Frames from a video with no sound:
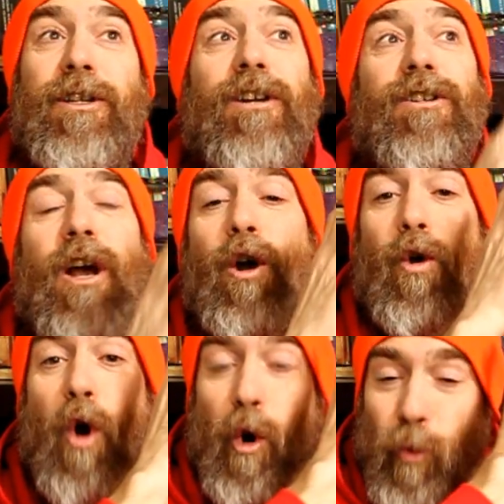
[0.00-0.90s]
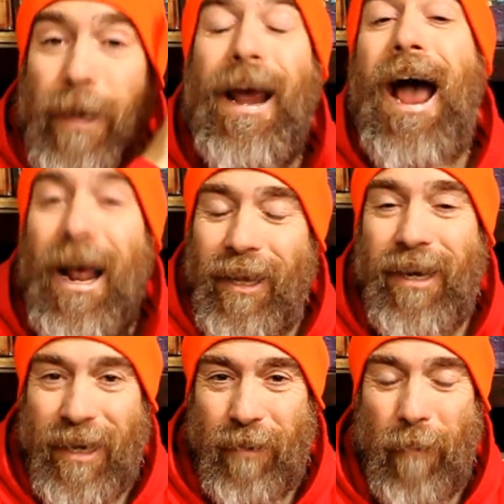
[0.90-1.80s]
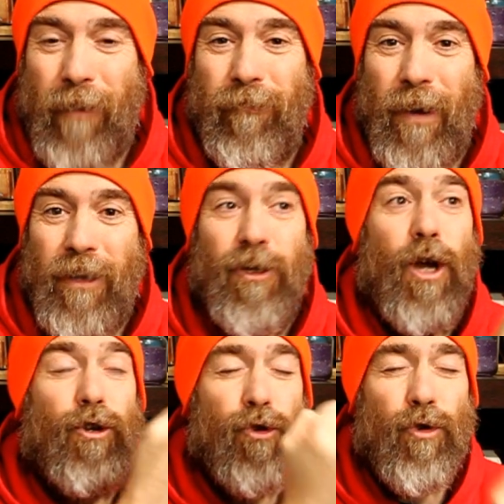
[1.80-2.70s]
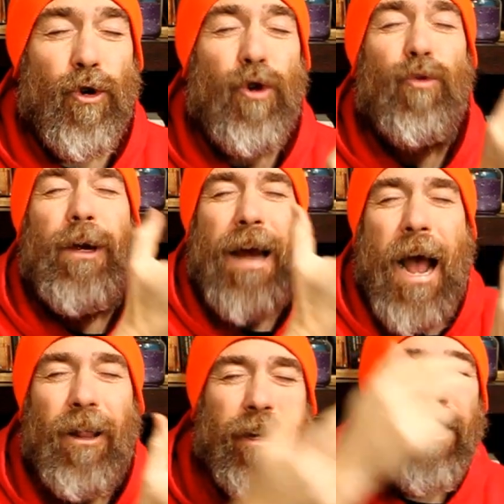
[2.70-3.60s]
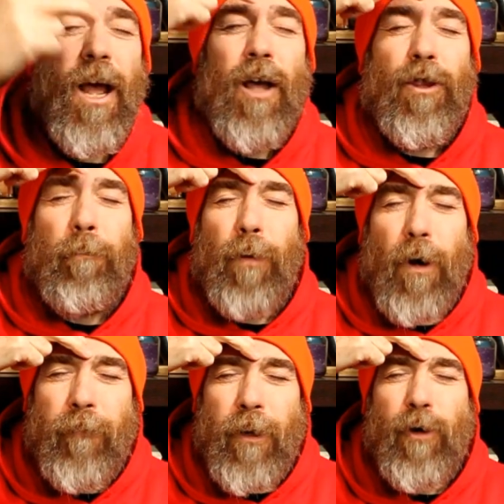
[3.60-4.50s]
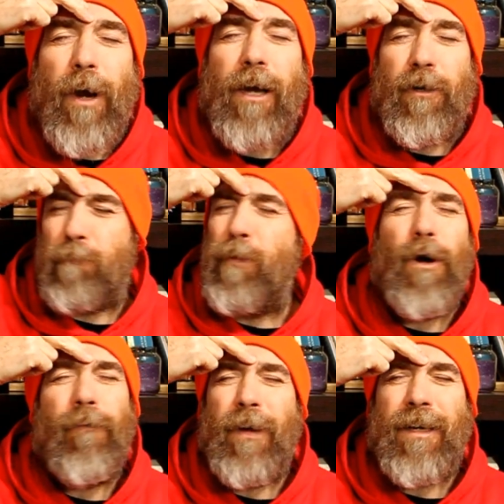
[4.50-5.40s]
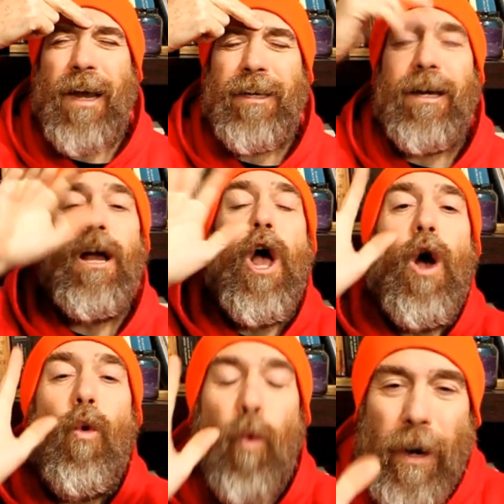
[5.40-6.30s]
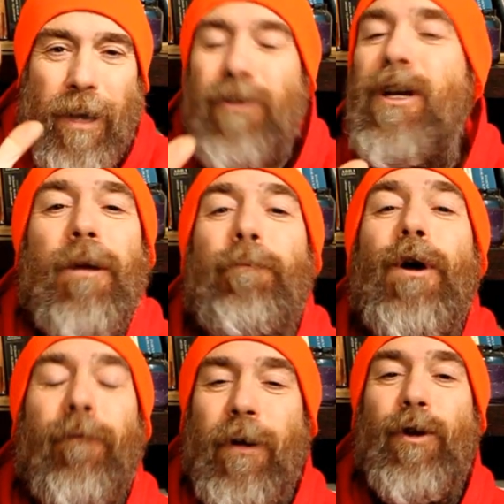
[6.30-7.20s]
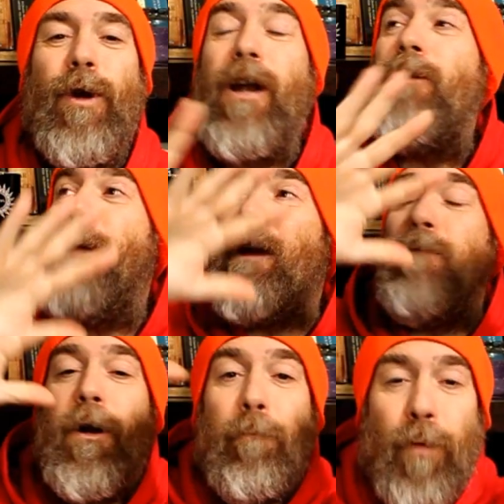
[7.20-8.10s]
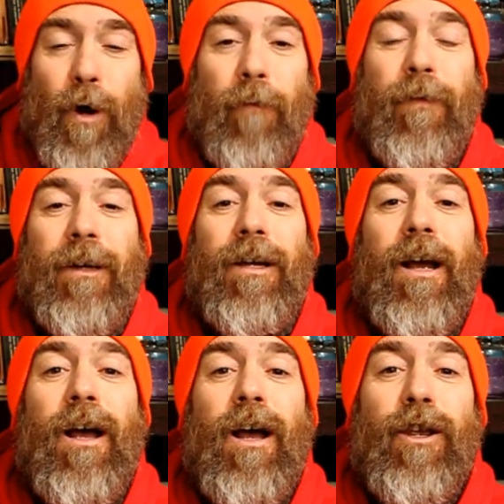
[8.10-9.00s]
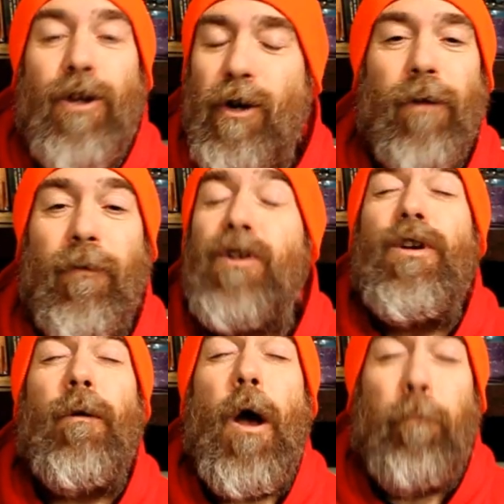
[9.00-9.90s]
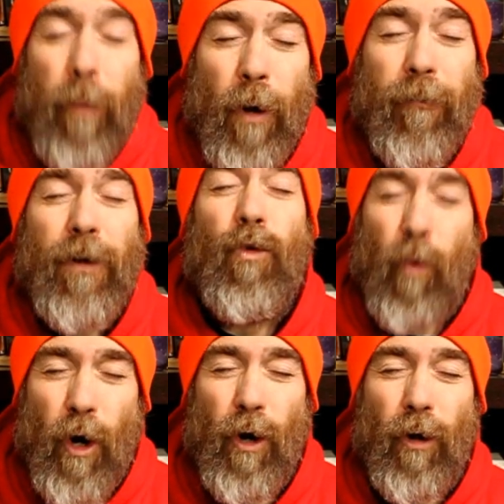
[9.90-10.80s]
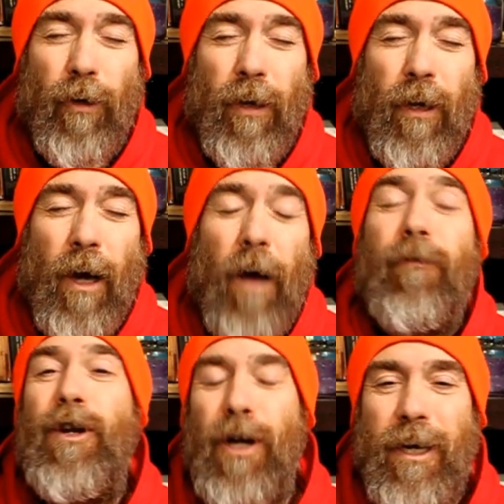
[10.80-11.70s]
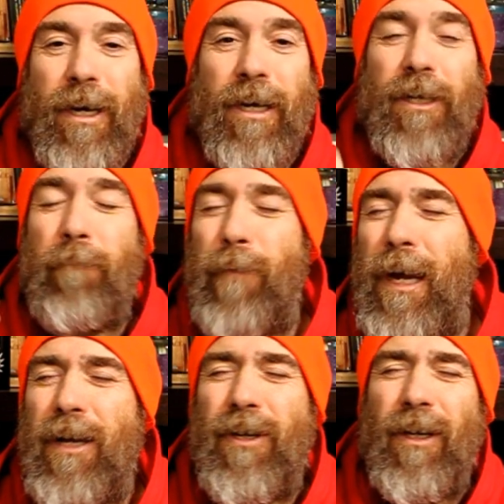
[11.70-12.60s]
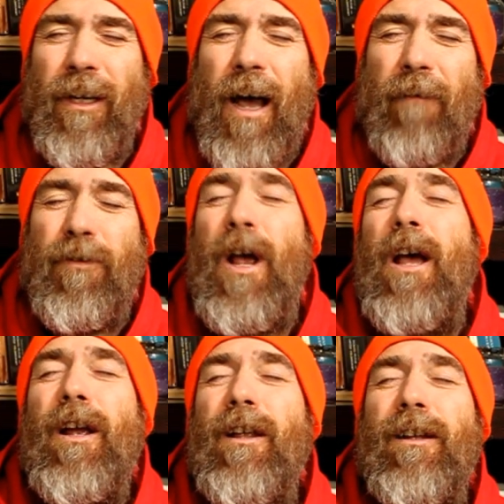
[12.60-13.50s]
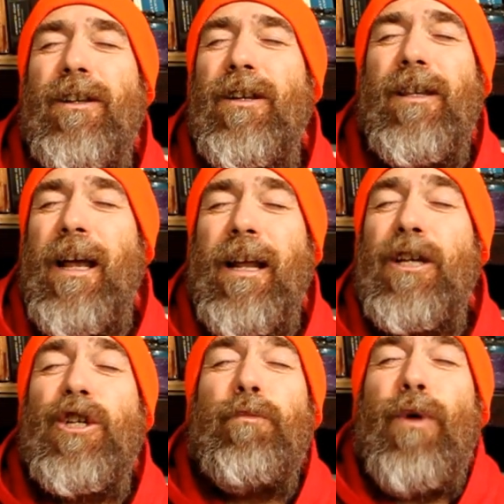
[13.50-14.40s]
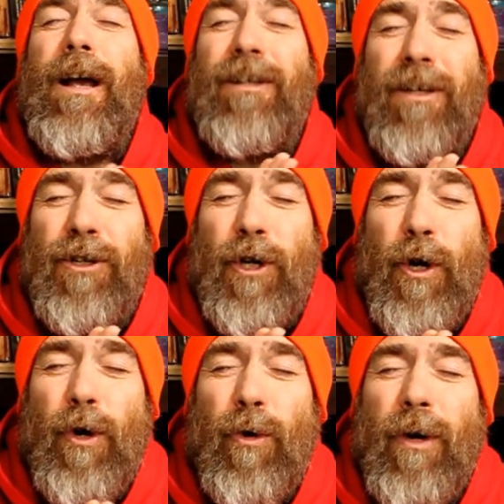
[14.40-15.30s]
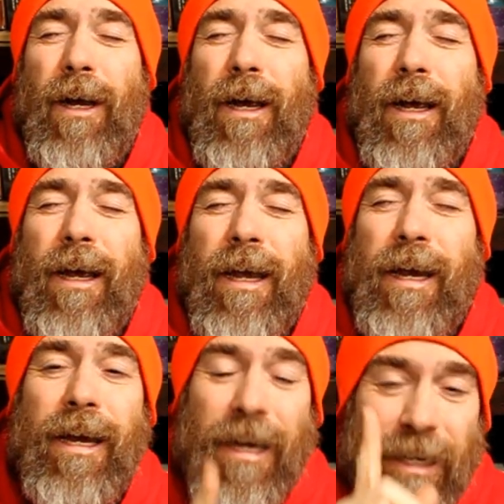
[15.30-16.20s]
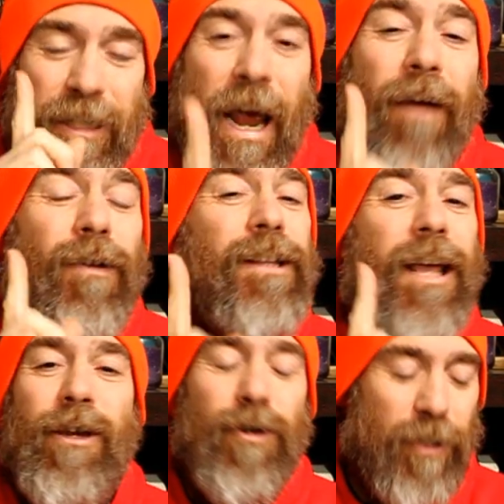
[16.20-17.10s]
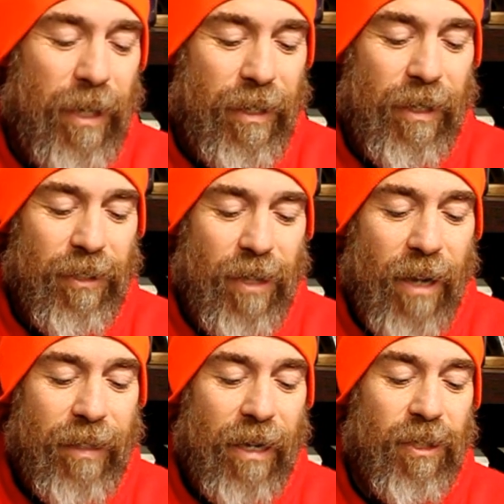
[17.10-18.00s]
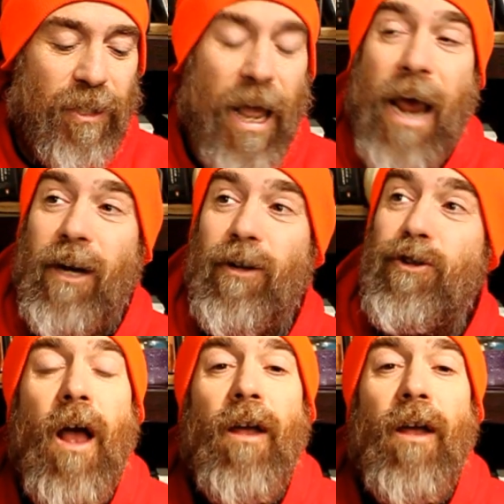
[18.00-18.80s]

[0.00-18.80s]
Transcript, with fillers: There's a, a, reality, my friends, a true reality. The perfect creator's perfect idea. What else could a perfect creator make but a perfect universe, a, a perfect world of goodness and peace and love that expresses who he is. Everything you see that is not that is lie and illusion.